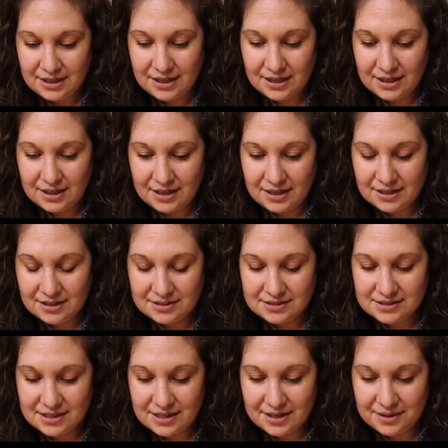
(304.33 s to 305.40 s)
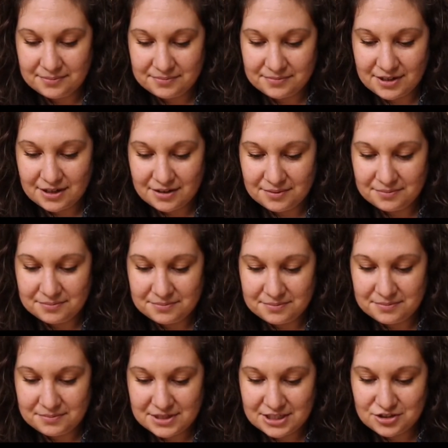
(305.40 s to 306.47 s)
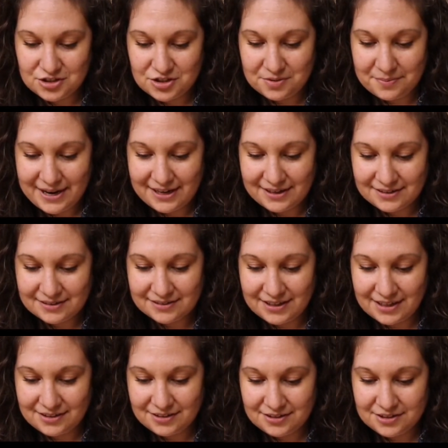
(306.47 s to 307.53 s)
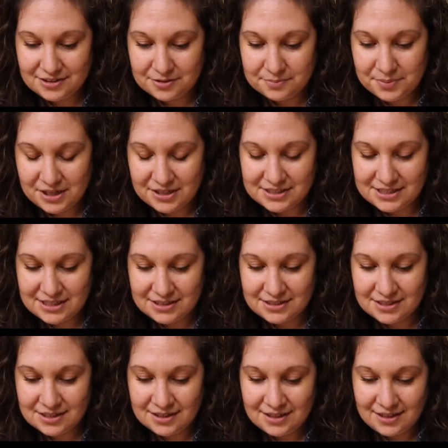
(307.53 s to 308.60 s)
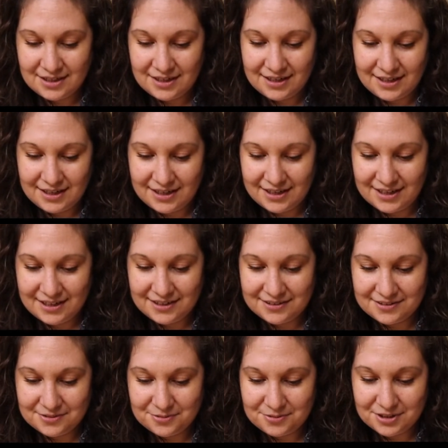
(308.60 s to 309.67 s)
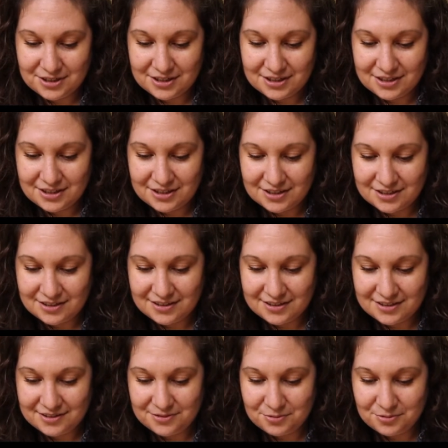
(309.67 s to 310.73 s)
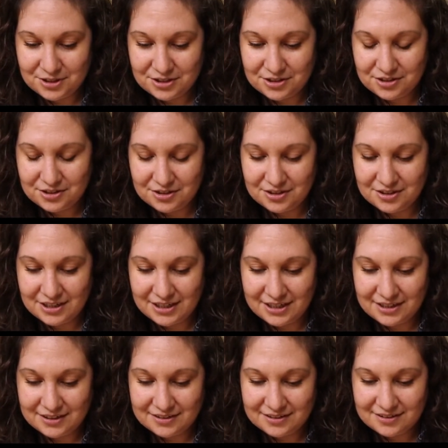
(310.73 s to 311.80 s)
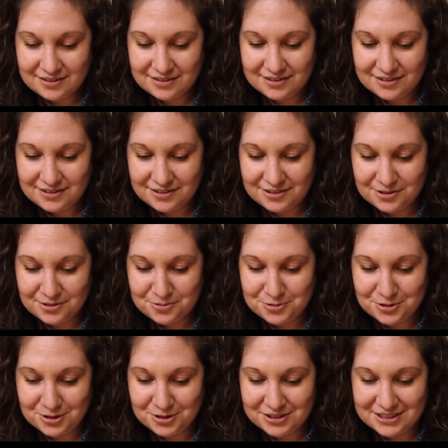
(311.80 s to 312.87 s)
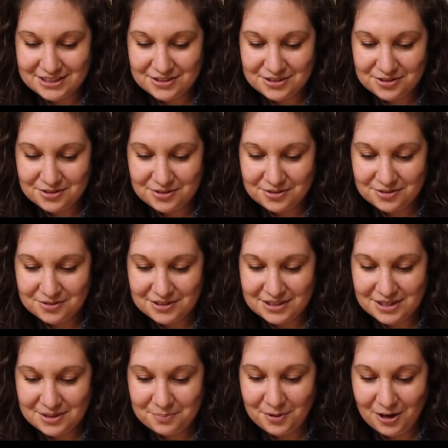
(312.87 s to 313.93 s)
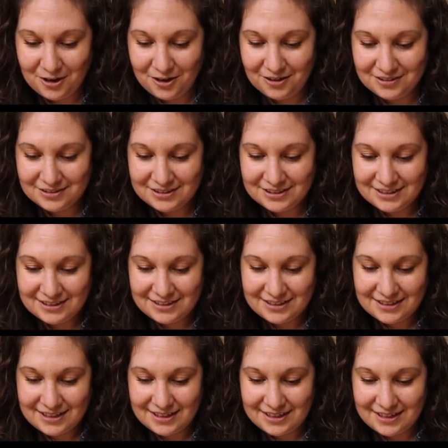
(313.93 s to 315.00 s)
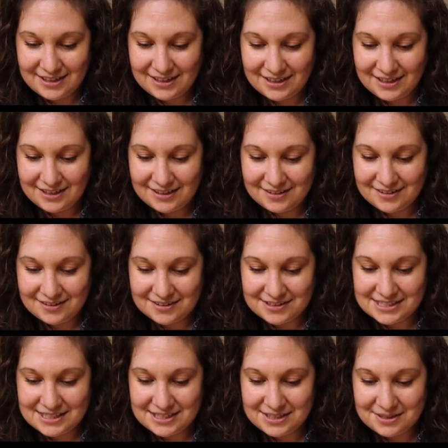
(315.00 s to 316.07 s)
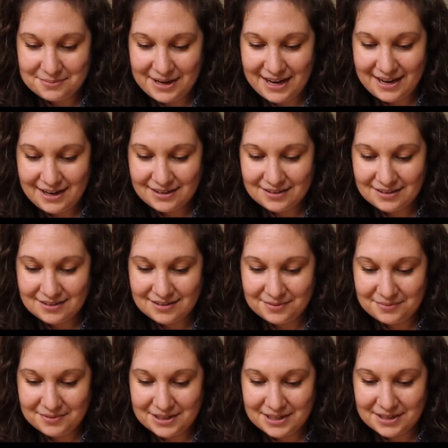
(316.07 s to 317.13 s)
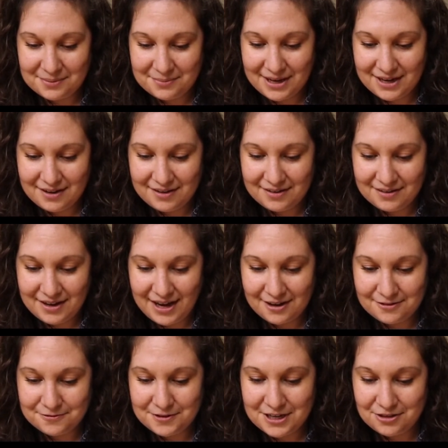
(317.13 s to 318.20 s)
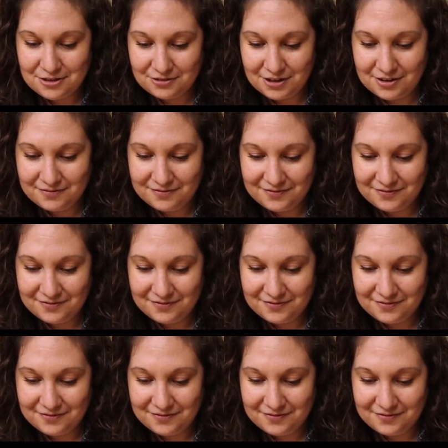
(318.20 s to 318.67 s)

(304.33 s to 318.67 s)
and I'll meet you back later. You can pause it and work your wool into a ball, and I'll see you back and about halfway through.